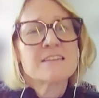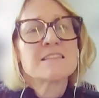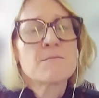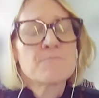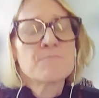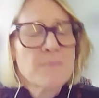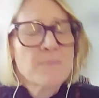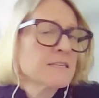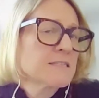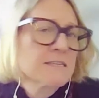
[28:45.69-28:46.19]

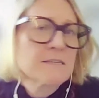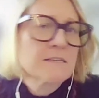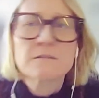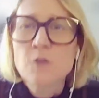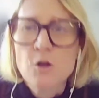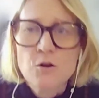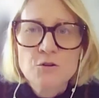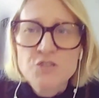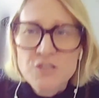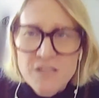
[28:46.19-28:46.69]
that makes it a
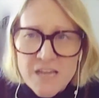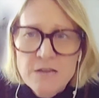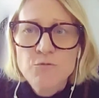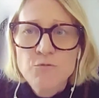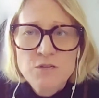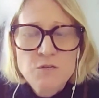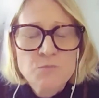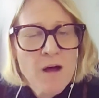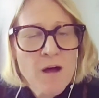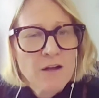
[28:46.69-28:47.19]
large
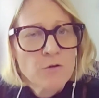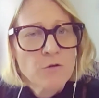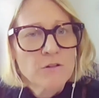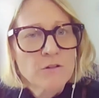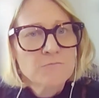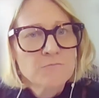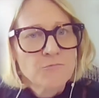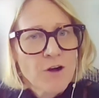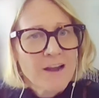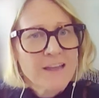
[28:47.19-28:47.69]
language model,
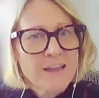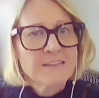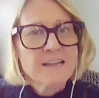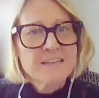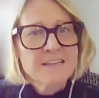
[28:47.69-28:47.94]
right?